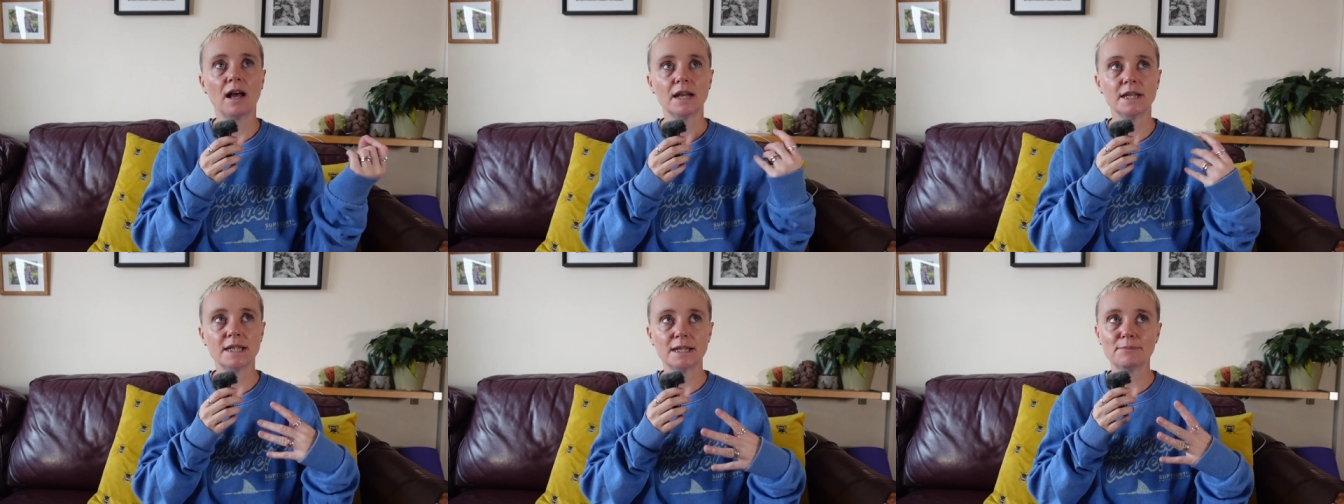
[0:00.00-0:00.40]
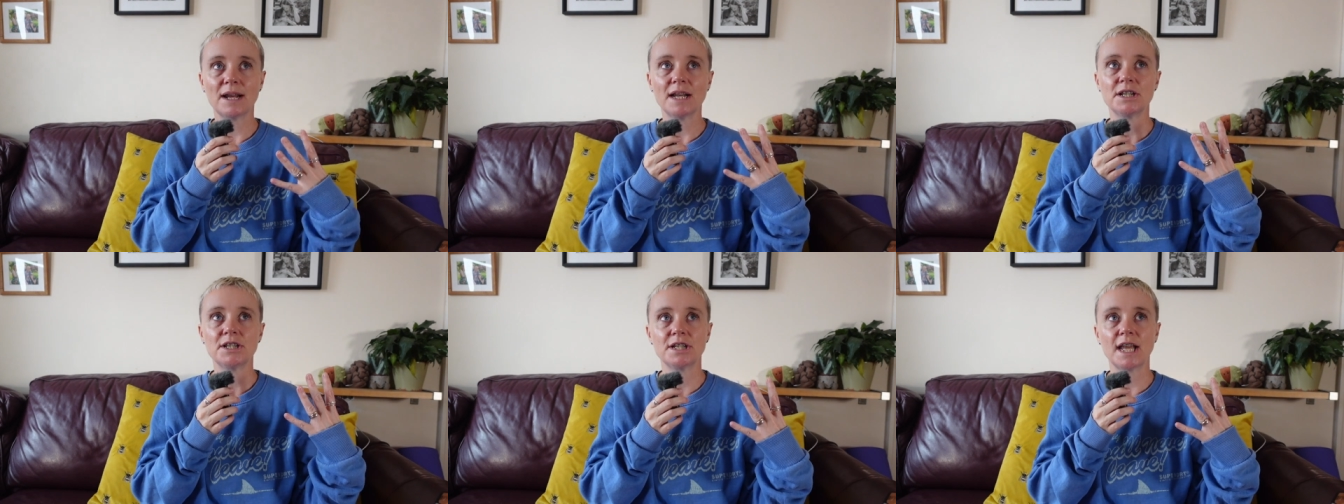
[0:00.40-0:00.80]
I did
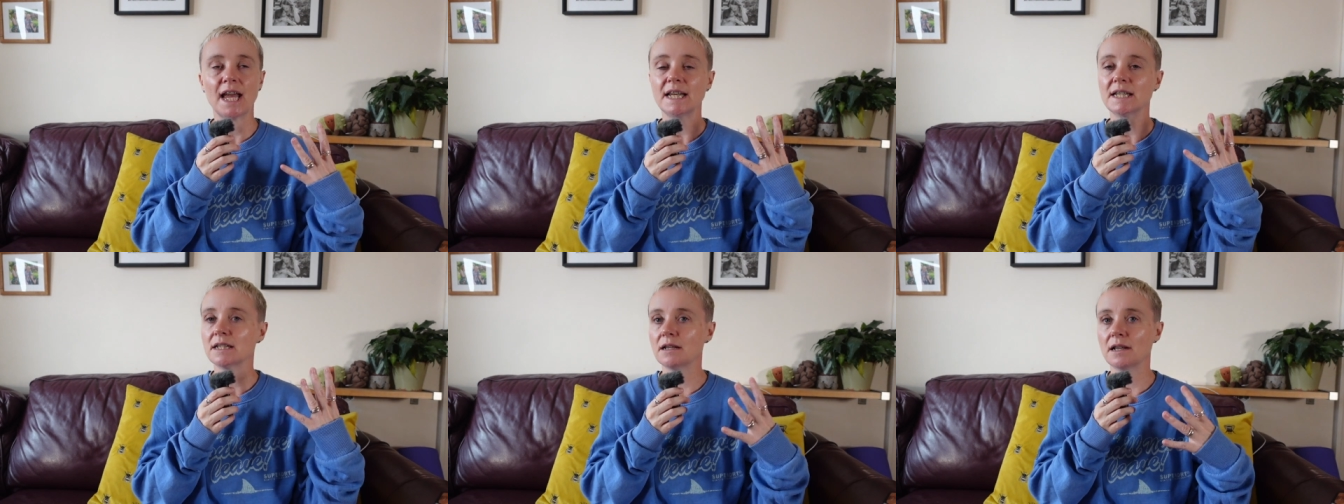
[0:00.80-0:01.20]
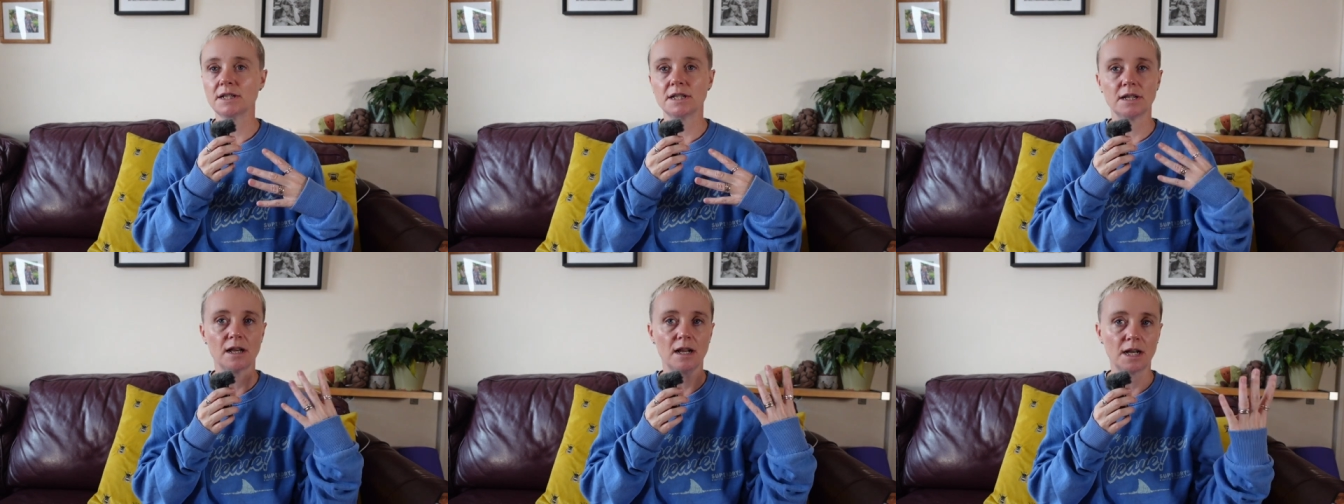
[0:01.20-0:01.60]
manage to get into
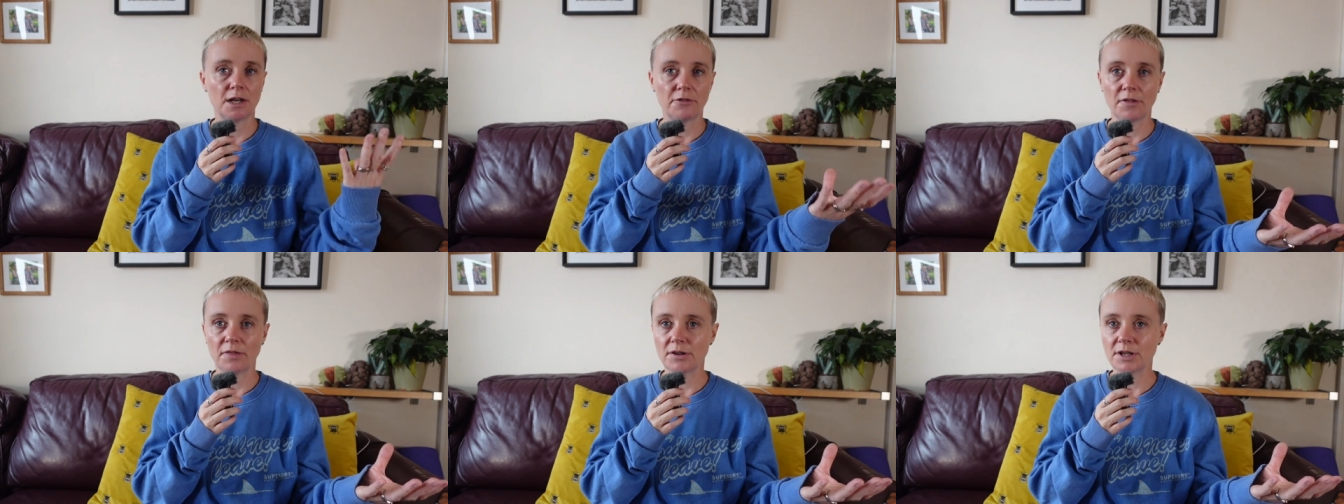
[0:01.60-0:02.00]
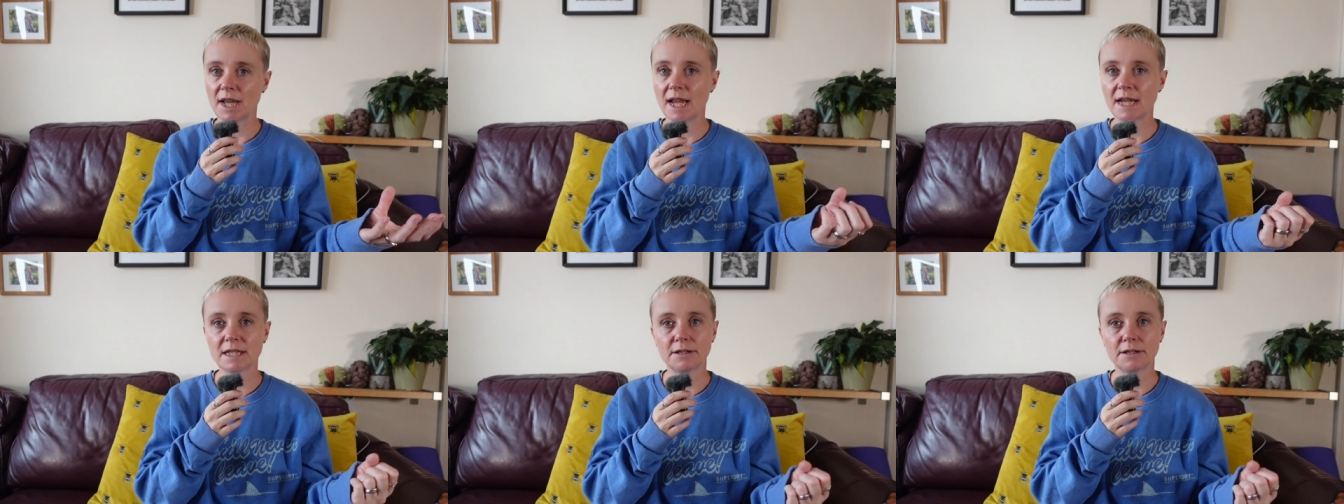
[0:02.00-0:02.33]
London earlier in the day,